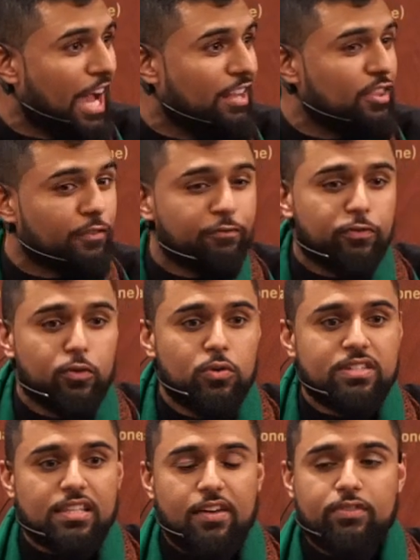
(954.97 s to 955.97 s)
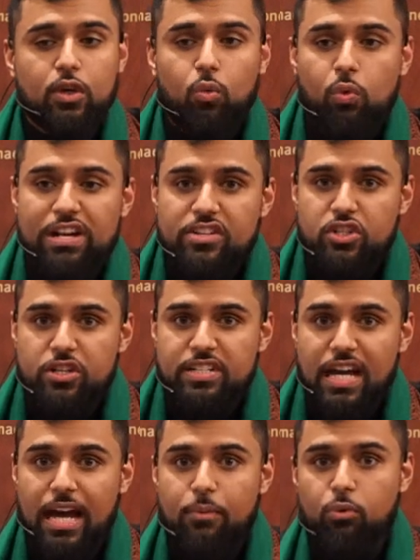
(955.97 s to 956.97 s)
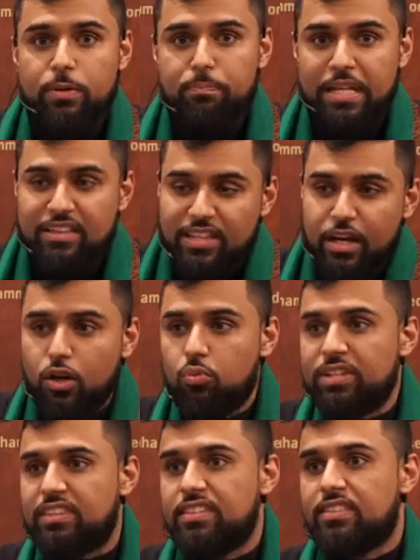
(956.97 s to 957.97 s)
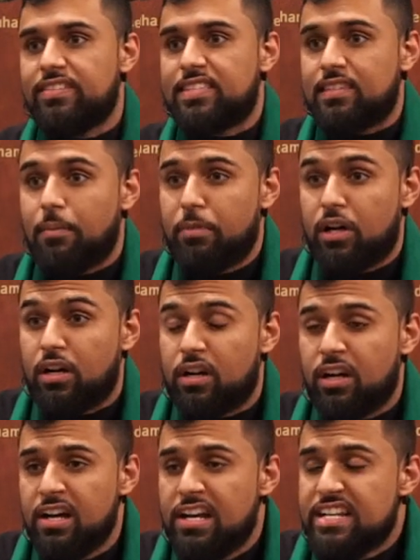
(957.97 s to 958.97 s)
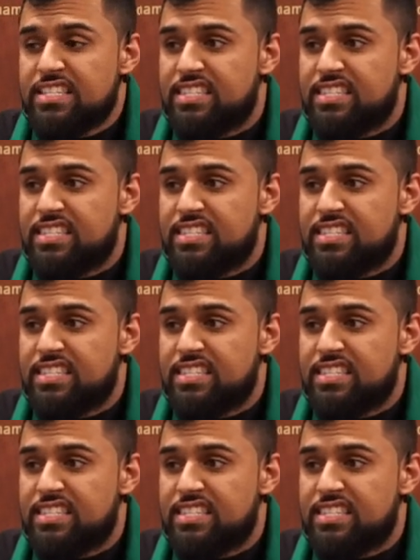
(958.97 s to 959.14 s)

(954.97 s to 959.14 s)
And the fruits of the winter time would be there within the summer.